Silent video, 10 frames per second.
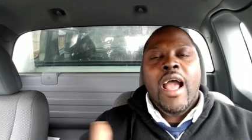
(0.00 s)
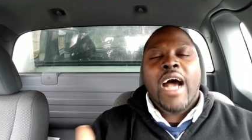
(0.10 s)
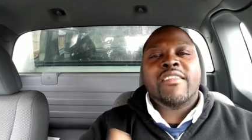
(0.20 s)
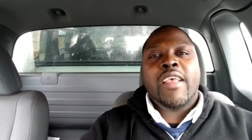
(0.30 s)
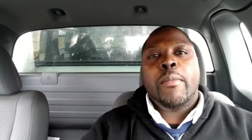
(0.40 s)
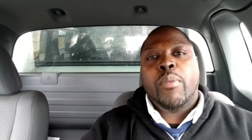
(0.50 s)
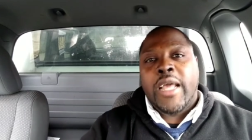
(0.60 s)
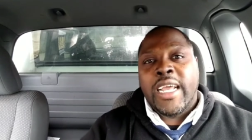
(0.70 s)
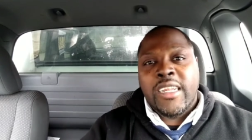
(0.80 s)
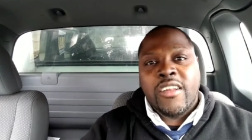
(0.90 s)
I say
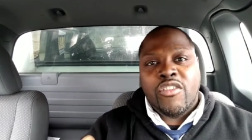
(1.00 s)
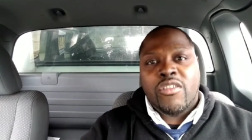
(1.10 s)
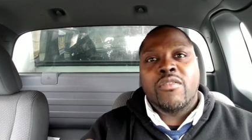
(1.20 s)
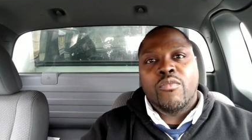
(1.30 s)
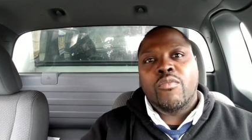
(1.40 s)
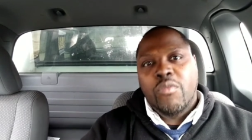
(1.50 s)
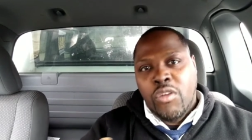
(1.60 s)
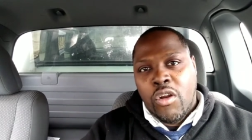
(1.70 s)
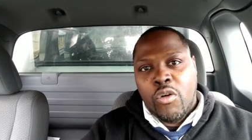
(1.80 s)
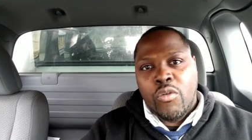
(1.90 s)
planning is,
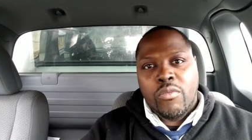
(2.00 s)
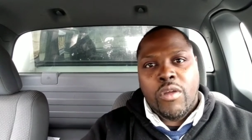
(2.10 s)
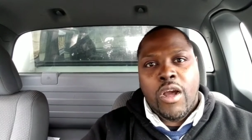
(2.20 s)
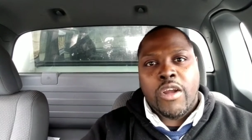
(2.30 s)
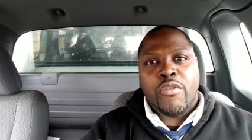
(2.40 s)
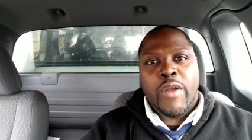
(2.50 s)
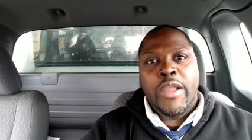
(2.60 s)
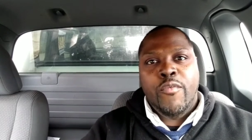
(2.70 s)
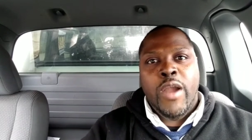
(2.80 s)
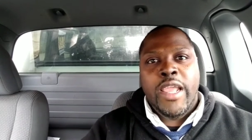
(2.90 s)
a
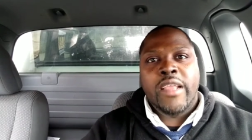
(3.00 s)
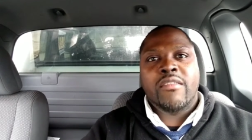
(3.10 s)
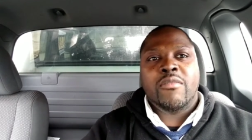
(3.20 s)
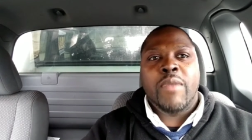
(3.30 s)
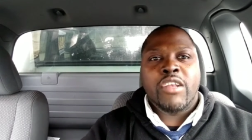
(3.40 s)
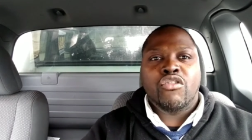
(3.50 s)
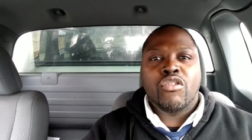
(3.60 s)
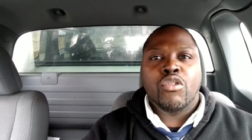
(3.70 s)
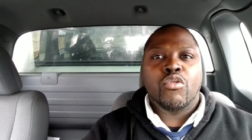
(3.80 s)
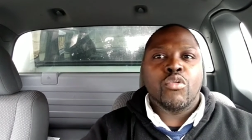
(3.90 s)
great way to make sure
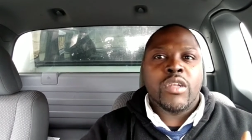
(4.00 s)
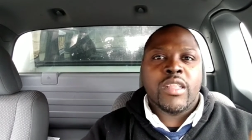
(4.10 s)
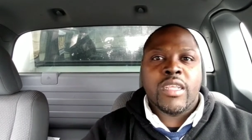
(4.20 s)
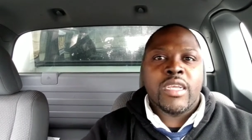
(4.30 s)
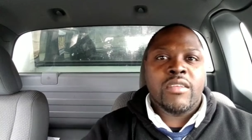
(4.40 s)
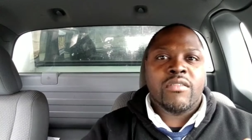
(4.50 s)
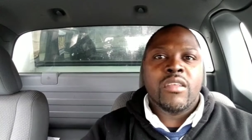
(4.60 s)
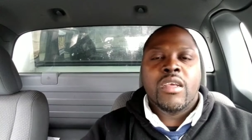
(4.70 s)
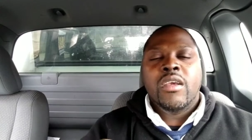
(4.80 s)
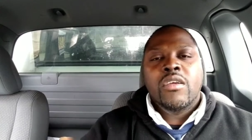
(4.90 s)
you're doing it
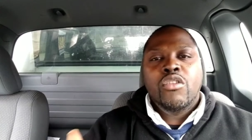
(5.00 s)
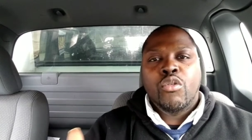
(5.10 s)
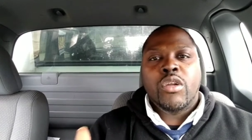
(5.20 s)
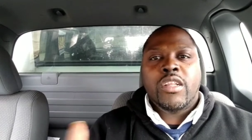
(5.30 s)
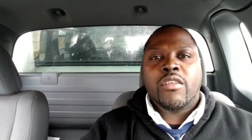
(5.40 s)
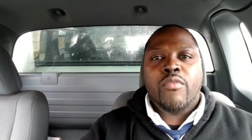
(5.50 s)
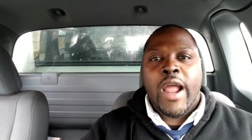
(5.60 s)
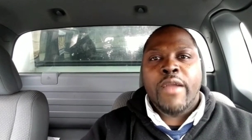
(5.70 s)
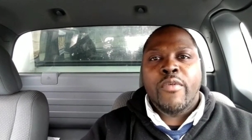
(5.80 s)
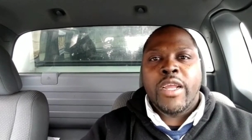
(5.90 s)
the
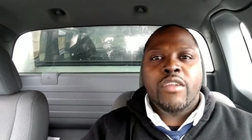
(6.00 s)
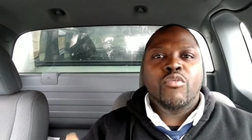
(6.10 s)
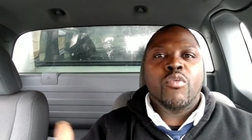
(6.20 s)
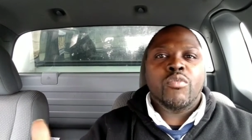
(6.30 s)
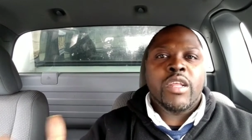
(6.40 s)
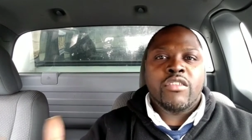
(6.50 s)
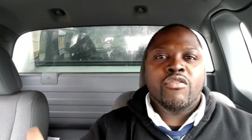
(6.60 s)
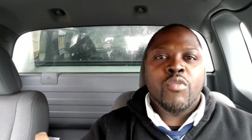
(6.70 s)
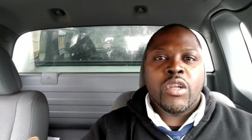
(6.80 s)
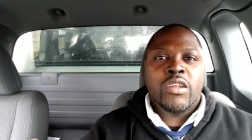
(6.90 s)
right way that
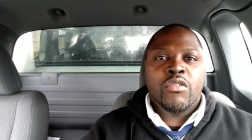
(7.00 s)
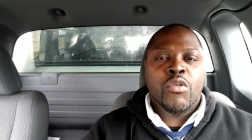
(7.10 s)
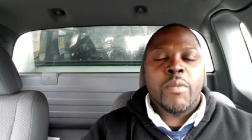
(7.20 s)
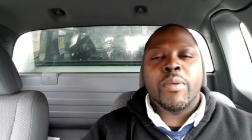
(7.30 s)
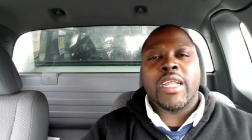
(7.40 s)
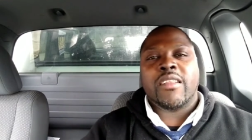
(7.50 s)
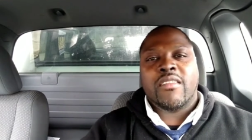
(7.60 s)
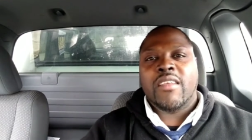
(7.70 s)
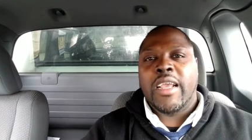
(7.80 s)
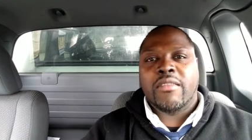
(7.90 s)
you want to do it. But at the
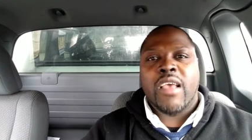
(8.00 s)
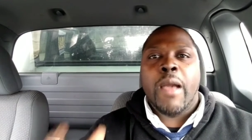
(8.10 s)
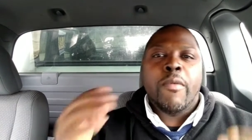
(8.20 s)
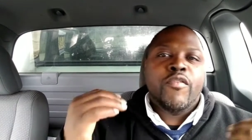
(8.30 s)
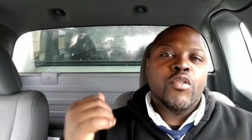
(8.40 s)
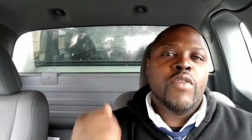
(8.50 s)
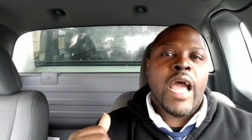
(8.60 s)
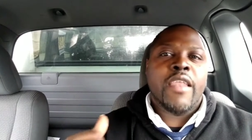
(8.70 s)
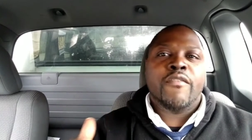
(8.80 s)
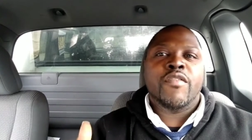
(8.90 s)
same time, if you
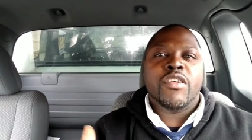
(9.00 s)
got a